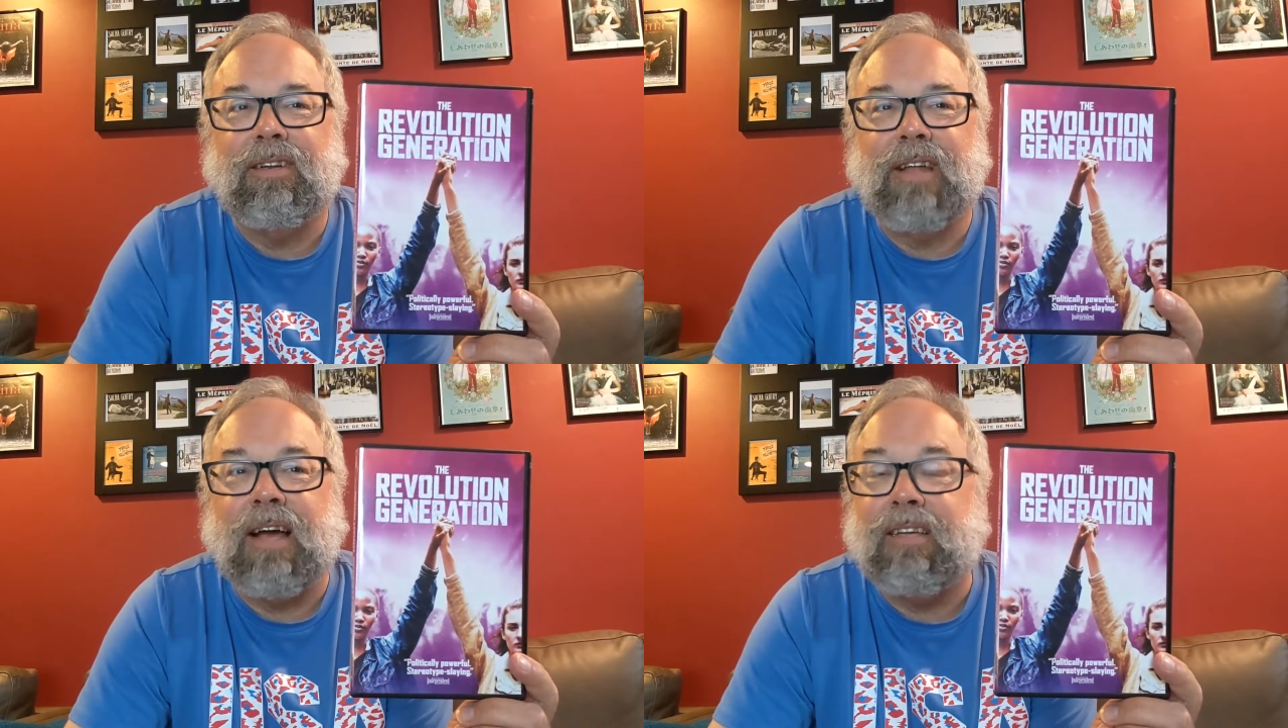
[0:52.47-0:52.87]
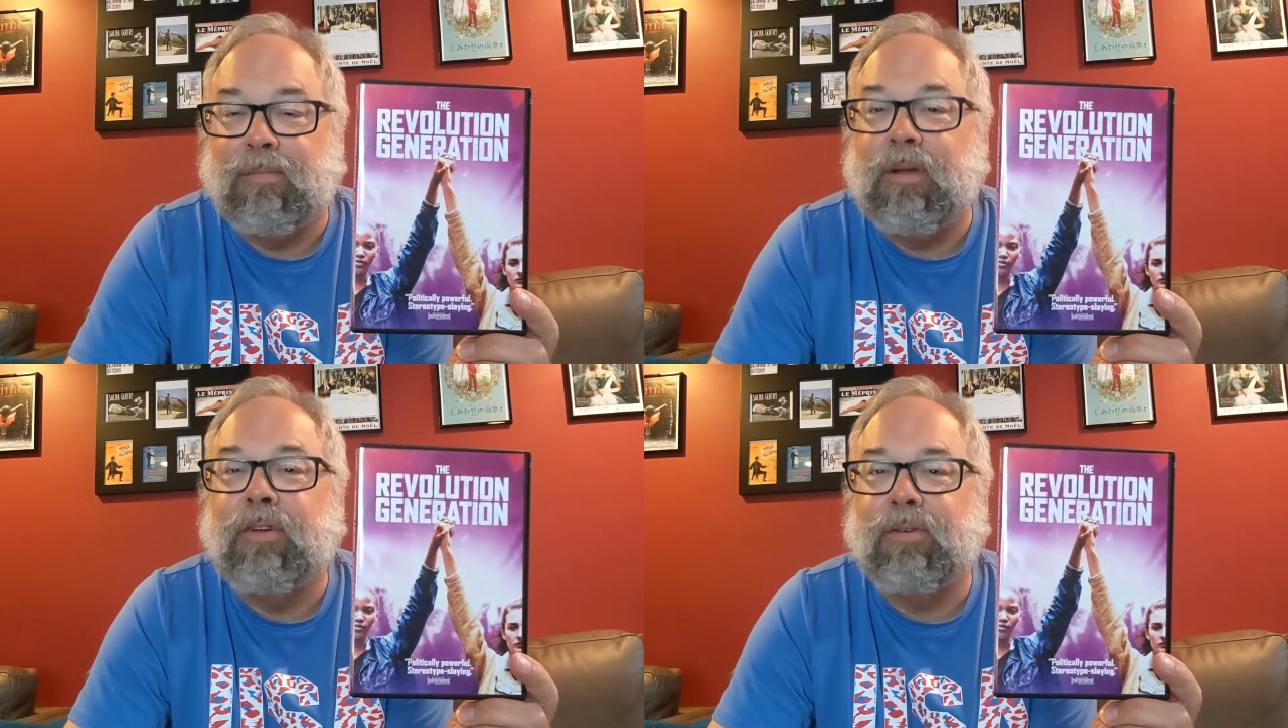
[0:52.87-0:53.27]

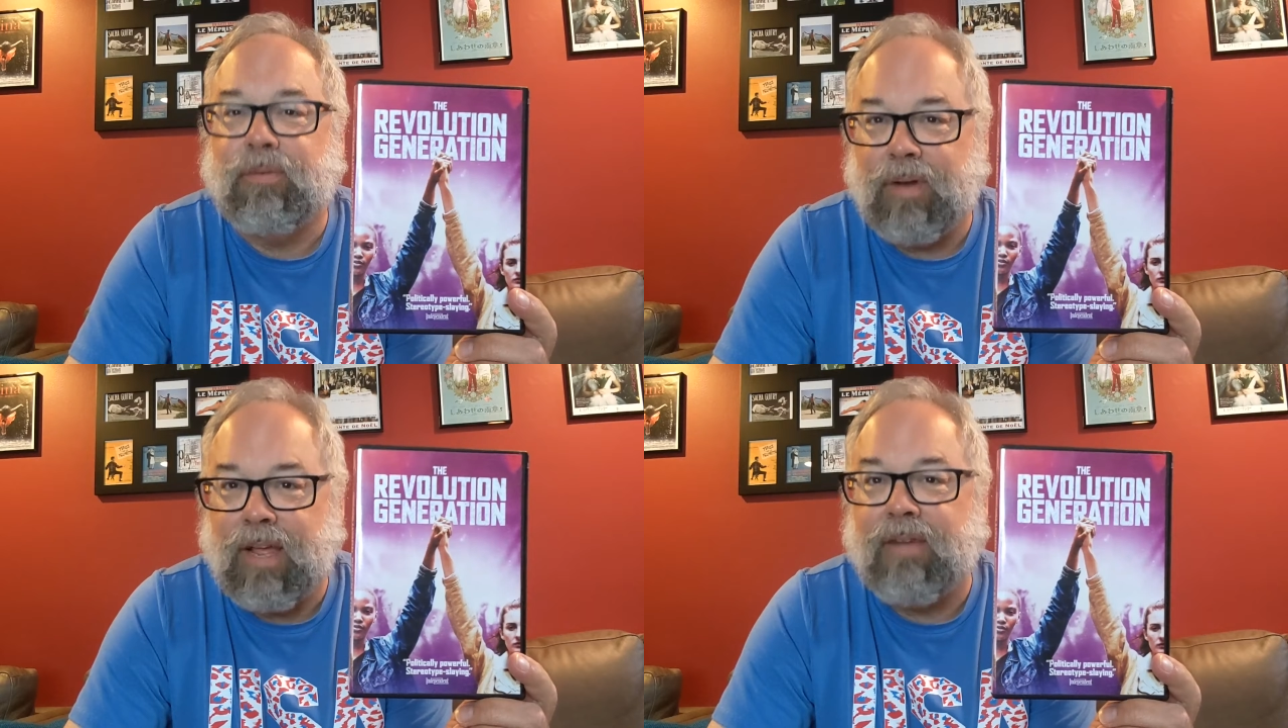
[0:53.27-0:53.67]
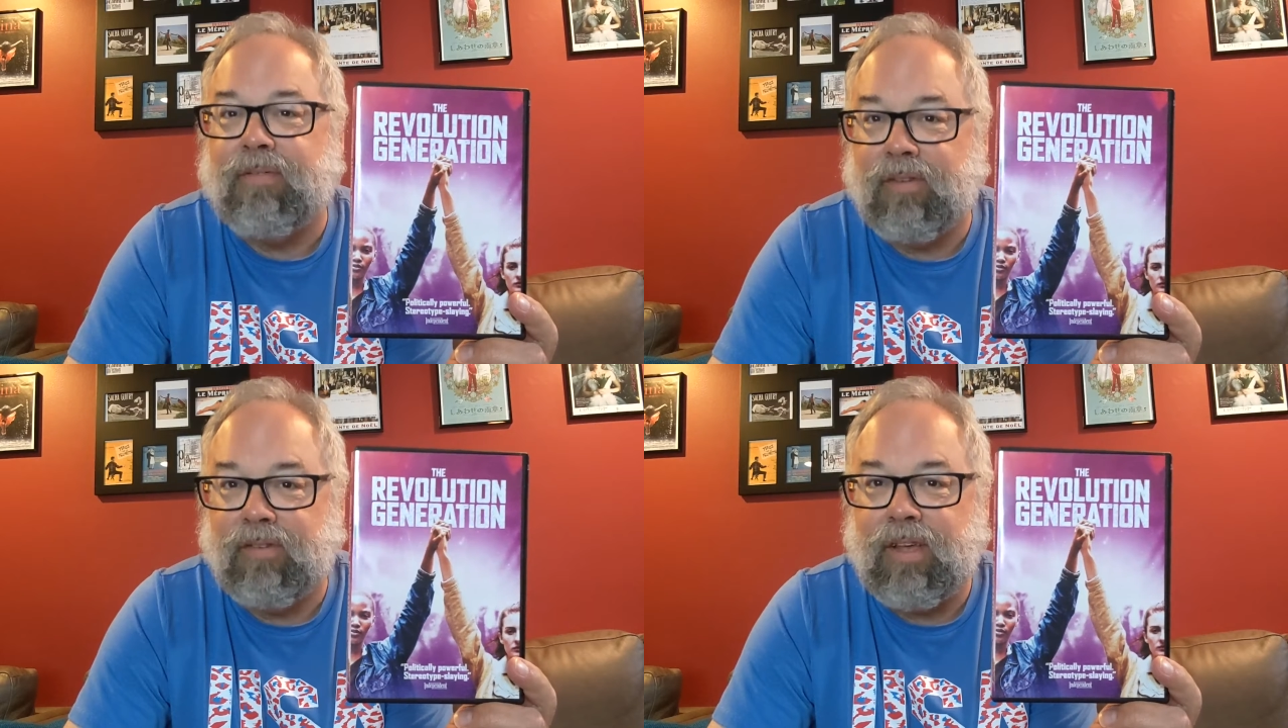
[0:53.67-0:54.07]
documentary would
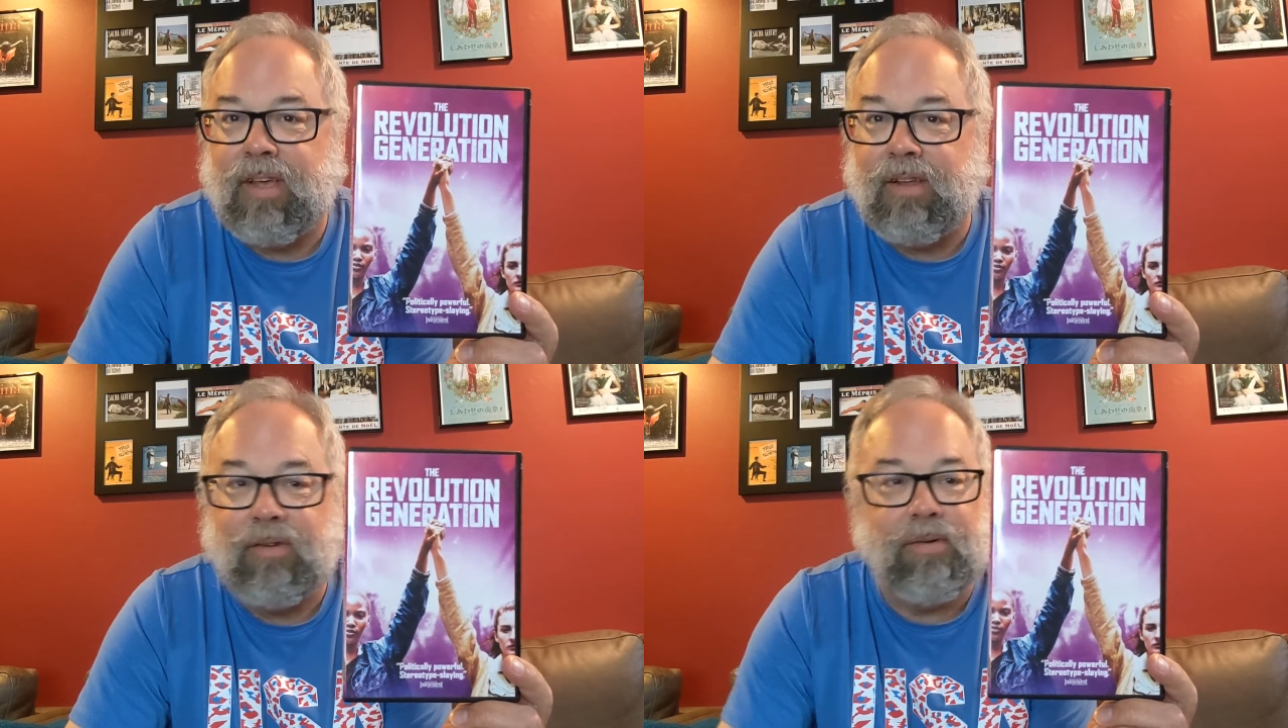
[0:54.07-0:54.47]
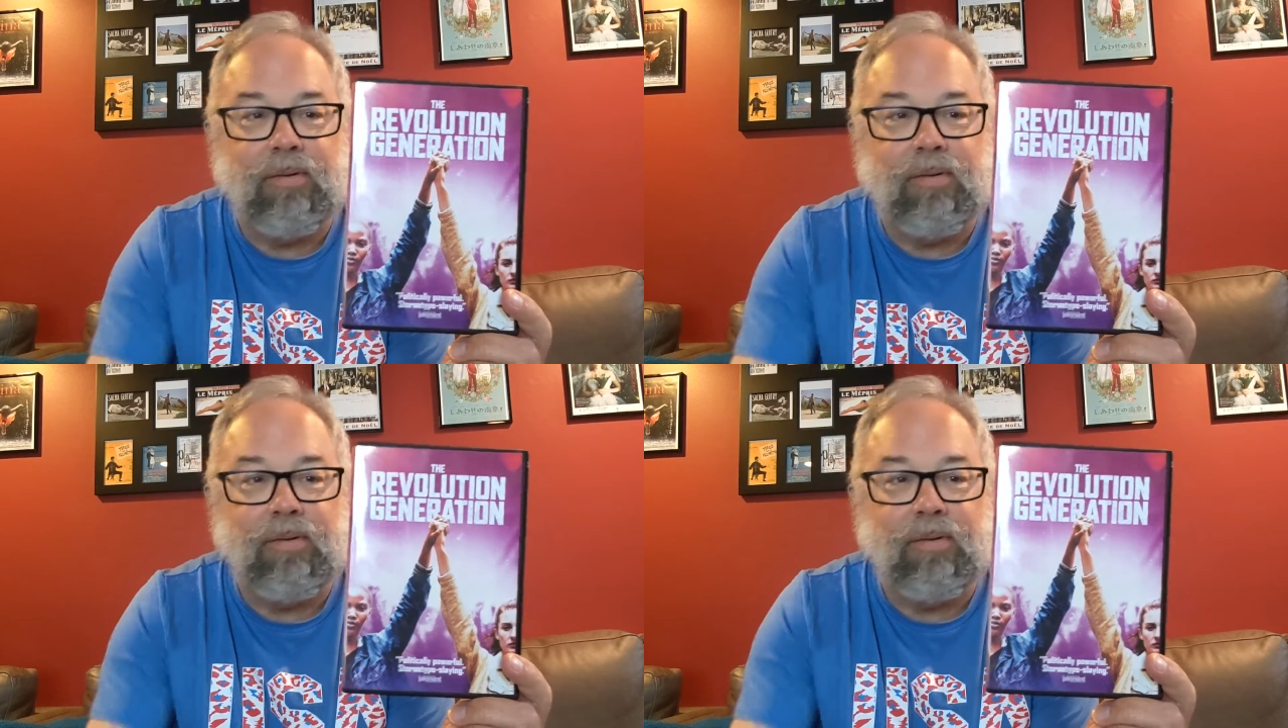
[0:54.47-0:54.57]
have to say